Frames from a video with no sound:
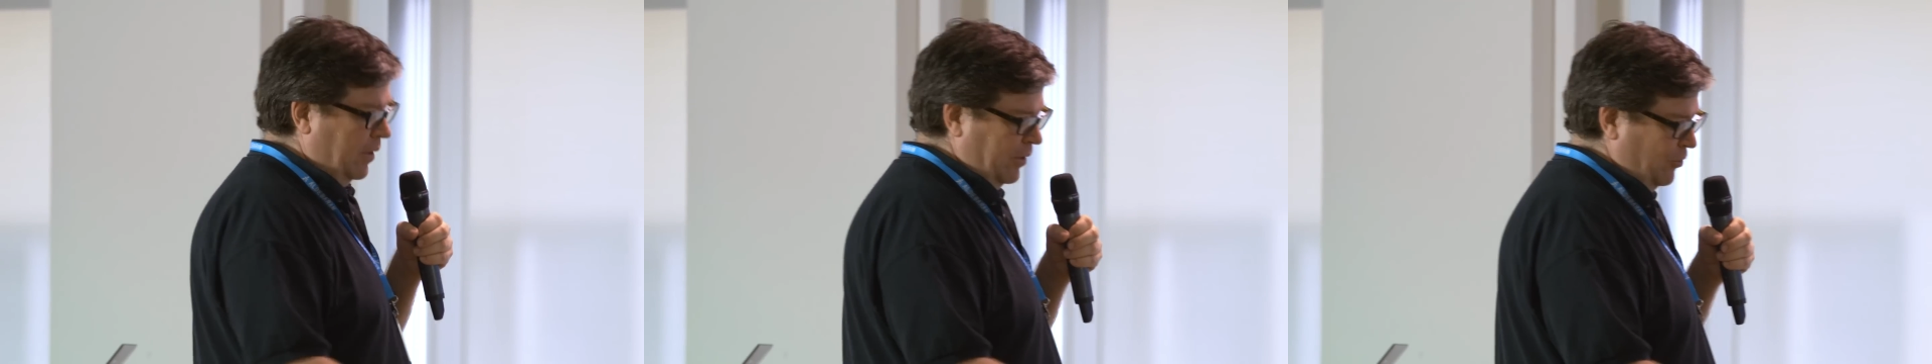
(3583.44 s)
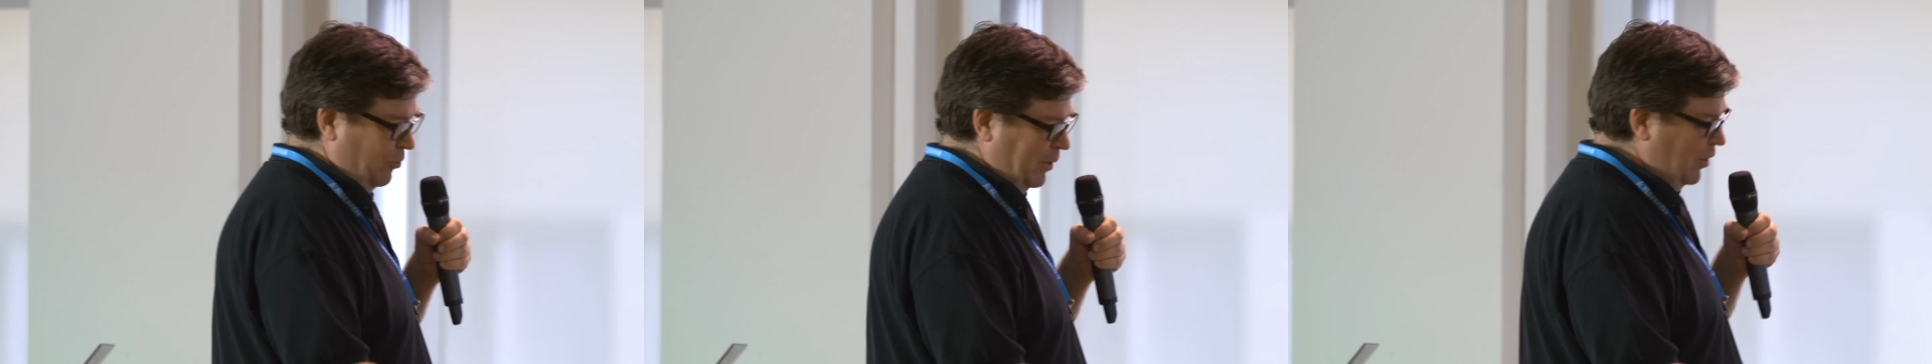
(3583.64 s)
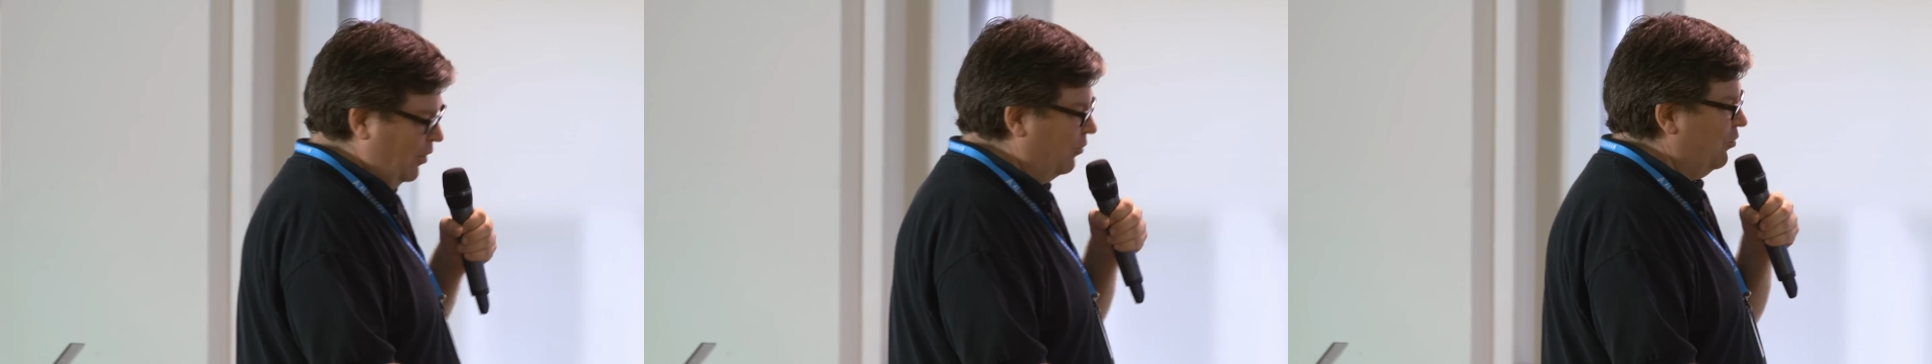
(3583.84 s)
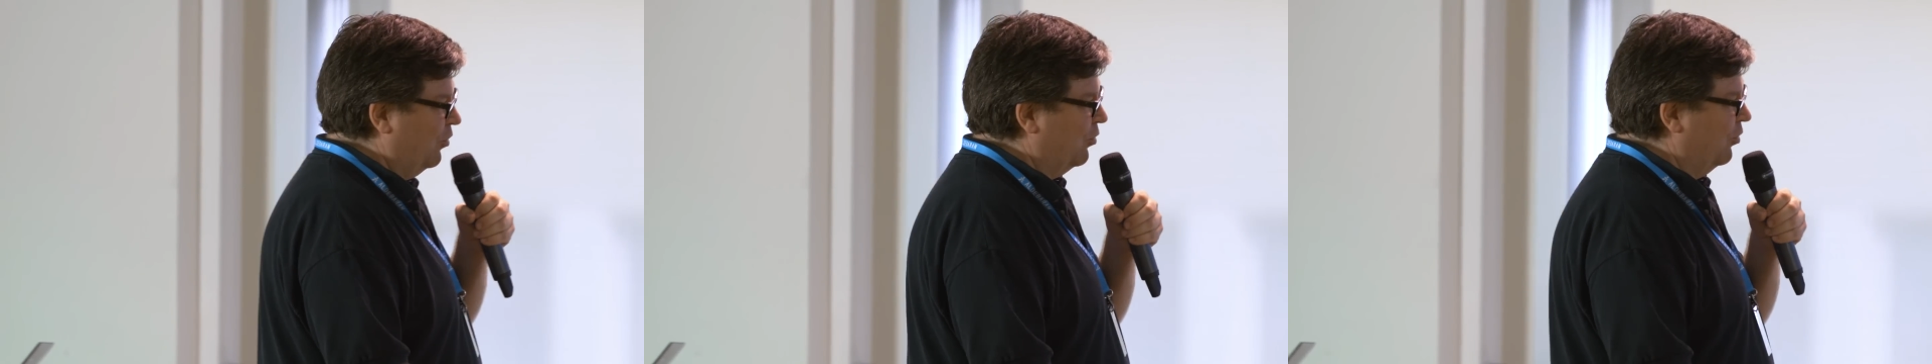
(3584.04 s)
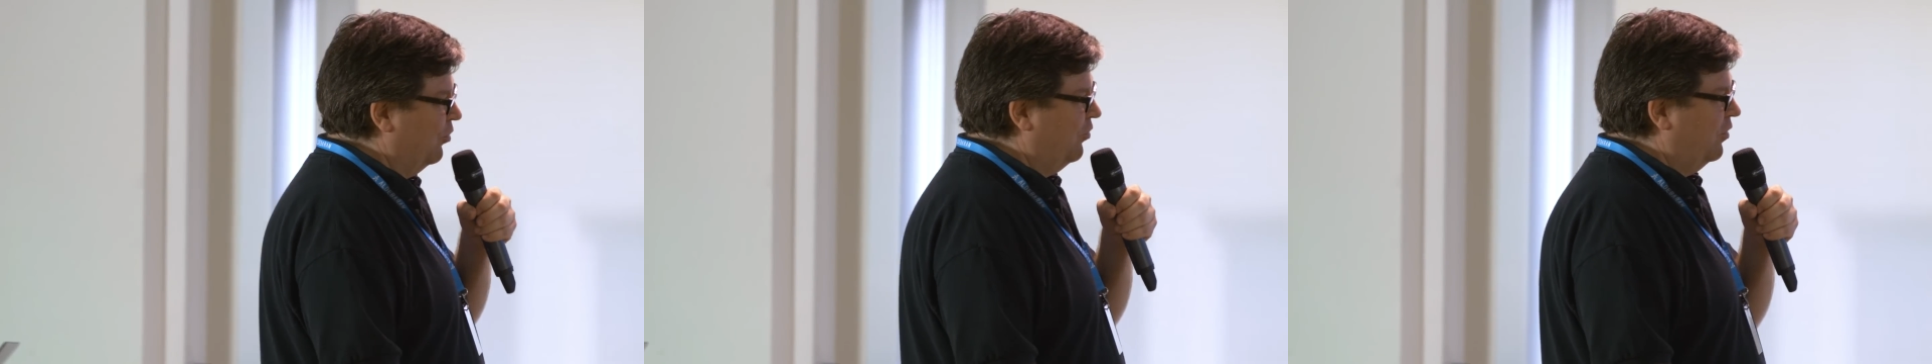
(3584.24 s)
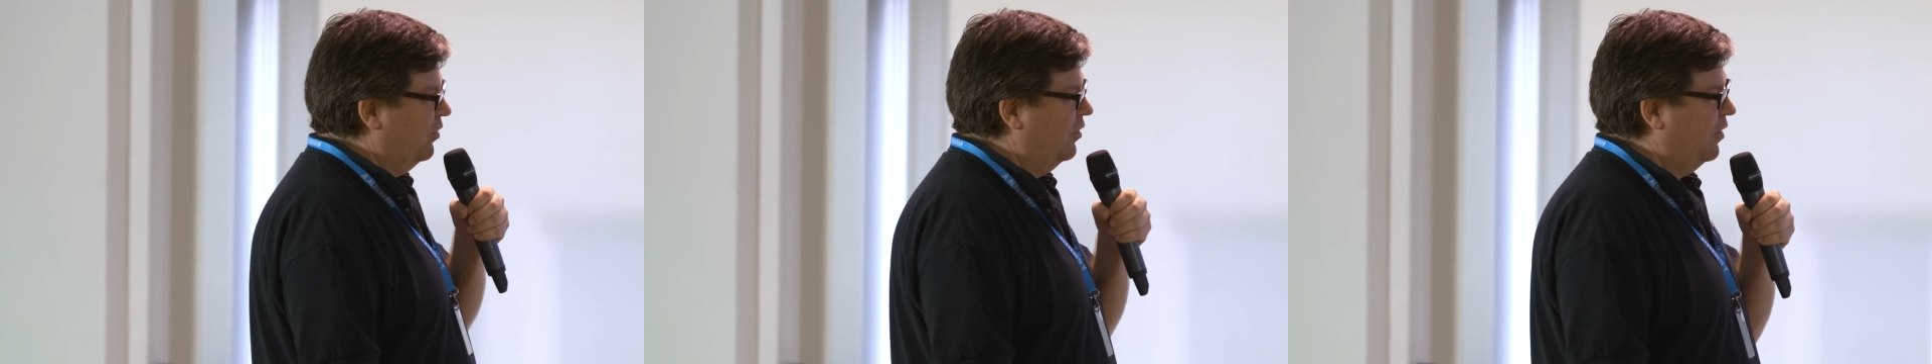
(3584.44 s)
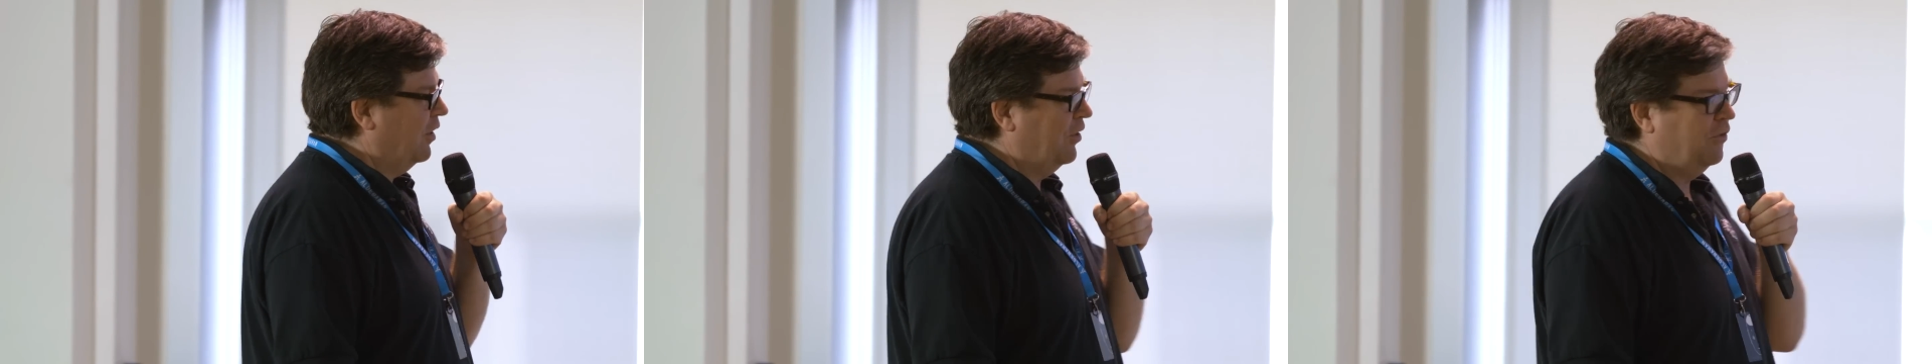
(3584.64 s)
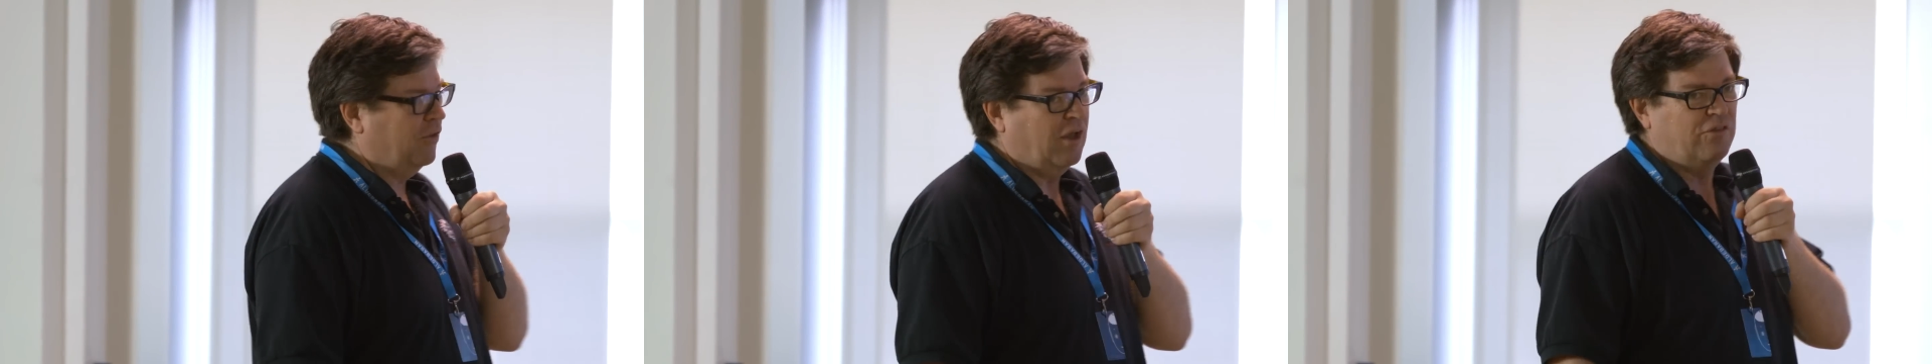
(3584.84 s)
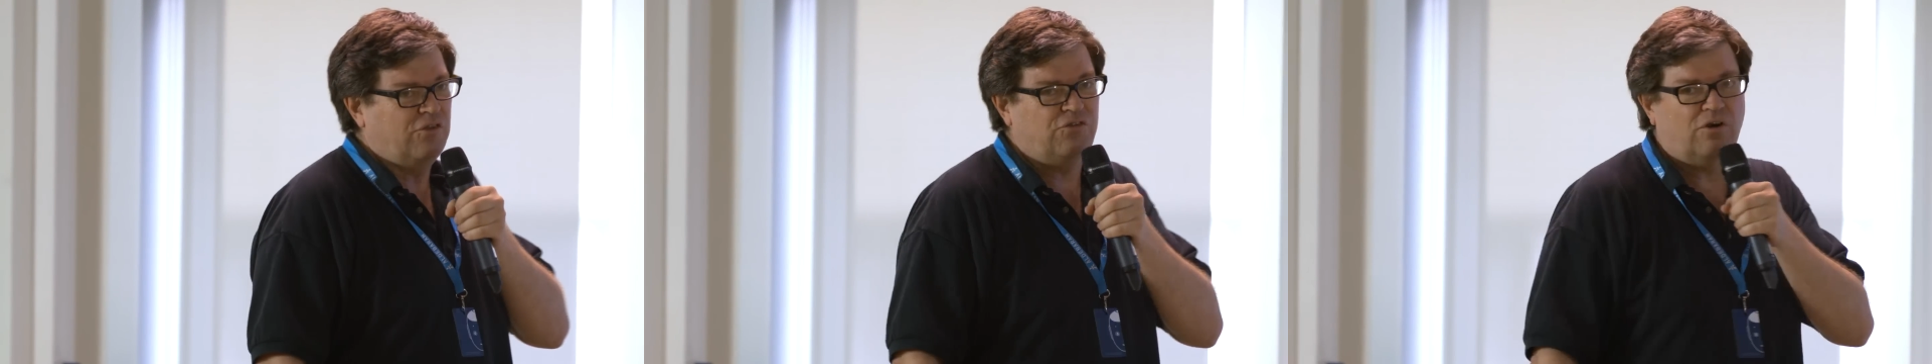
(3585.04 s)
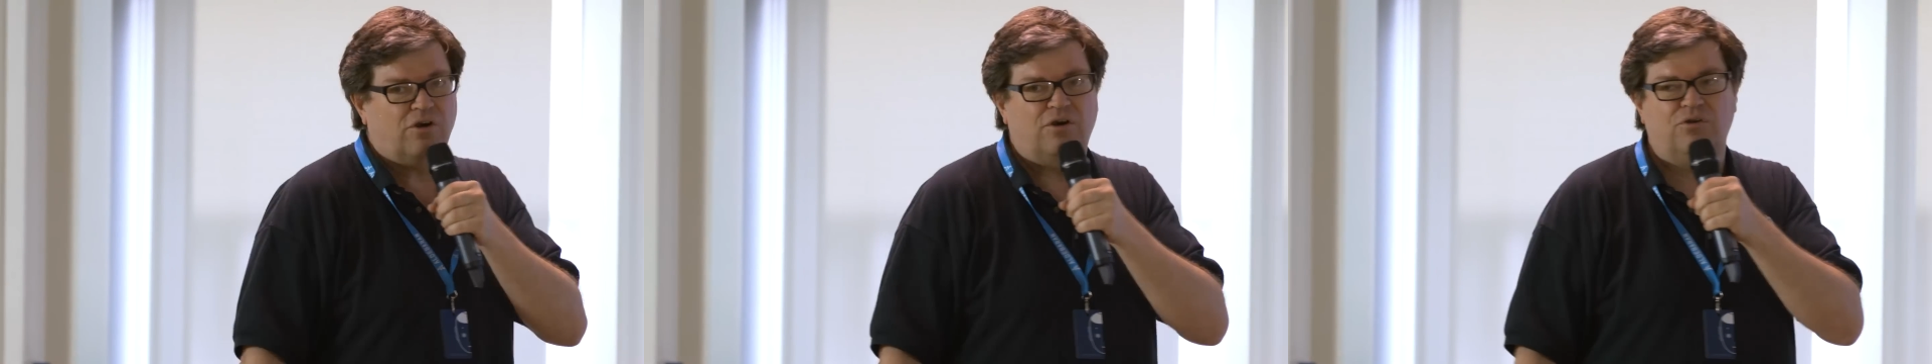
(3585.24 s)
The main obstacles, and
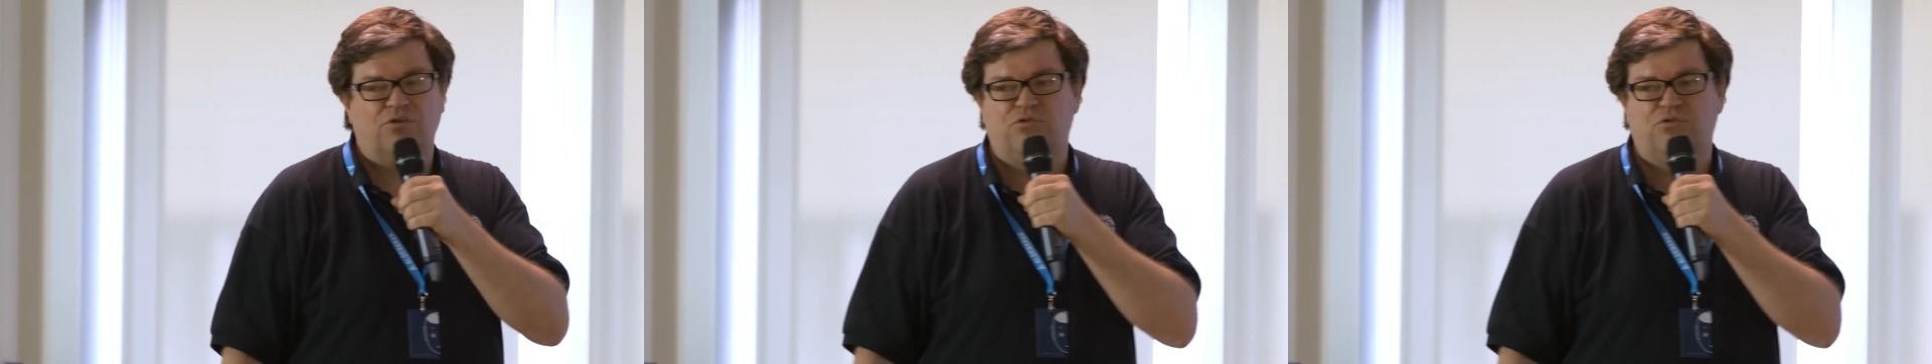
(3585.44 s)
these are,